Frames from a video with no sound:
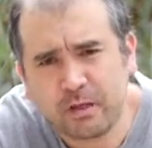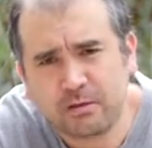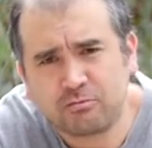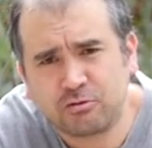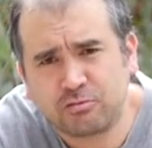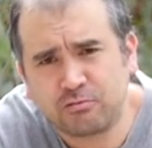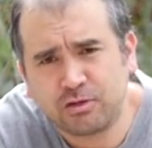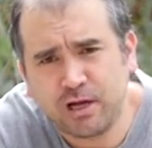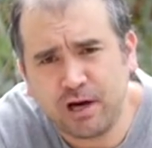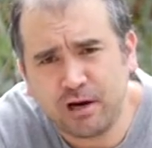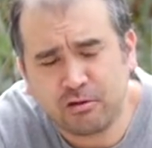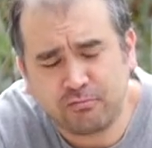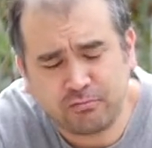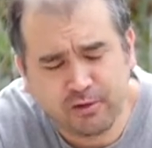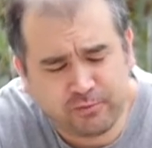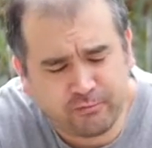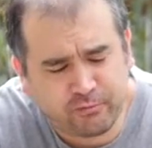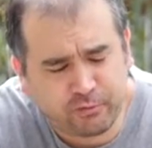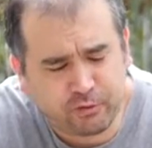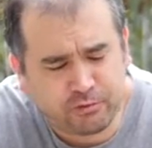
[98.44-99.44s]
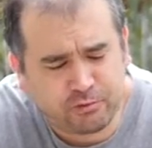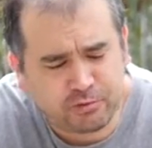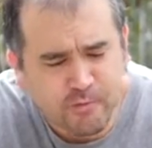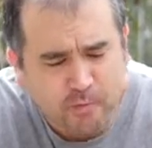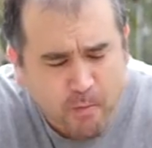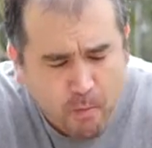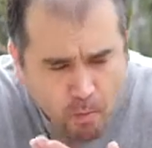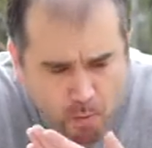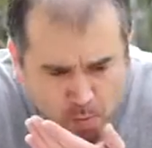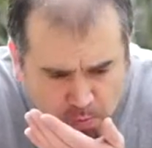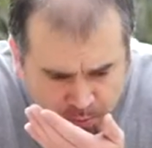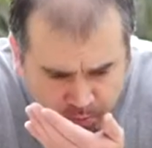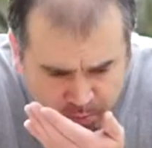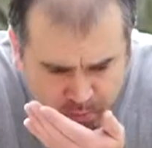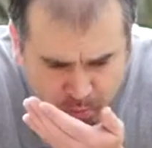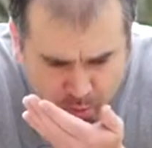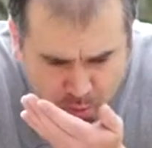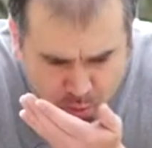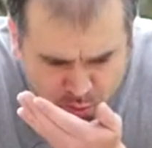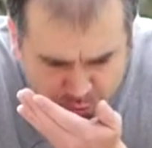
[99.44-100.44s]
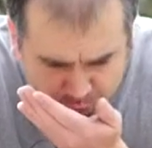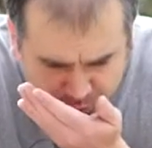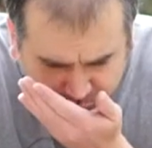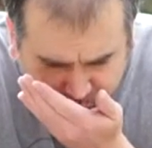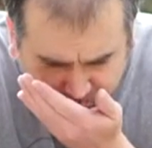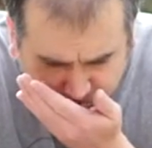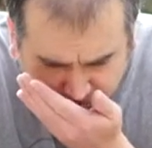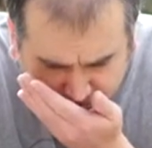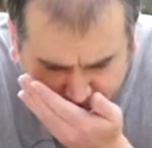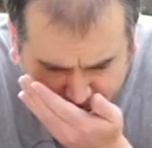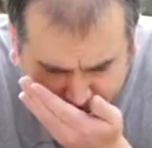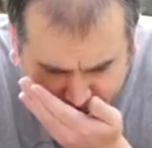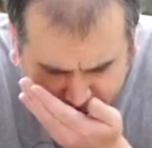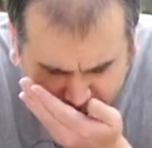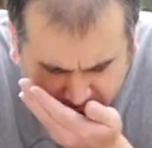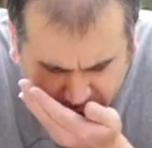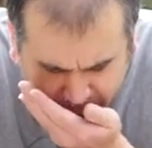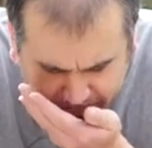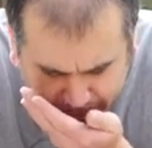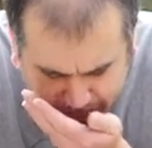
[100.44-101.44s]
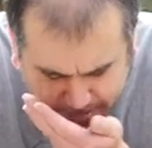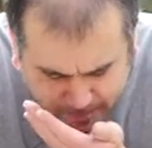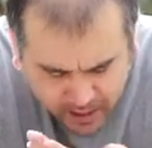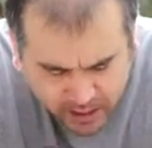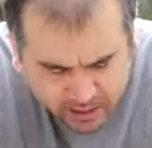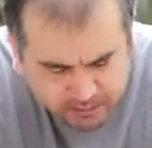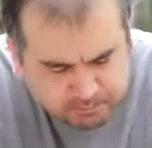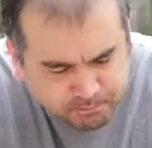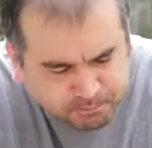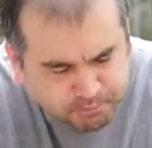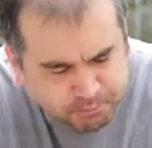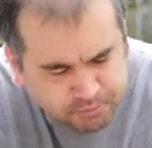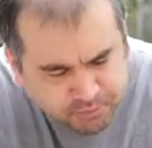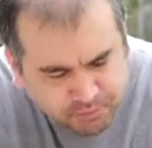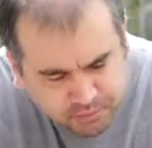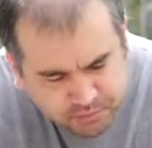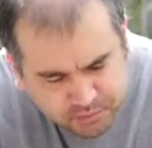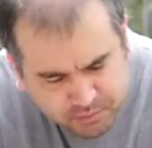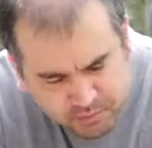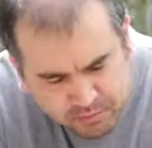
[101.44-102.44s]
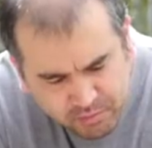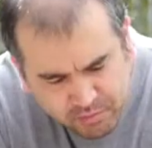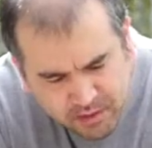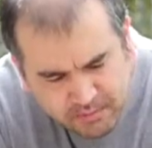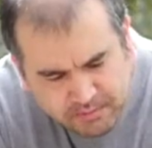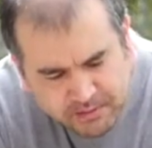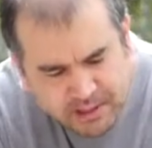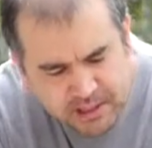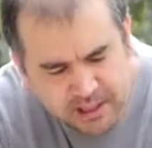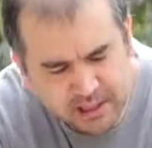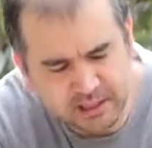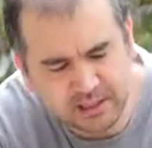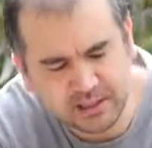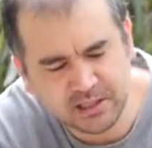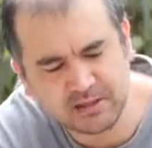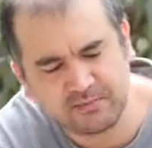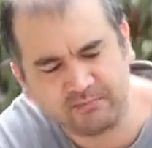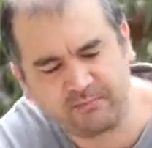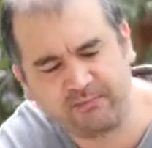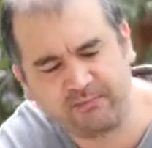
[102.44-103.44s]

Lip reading: Some darker red fruits, and particularly some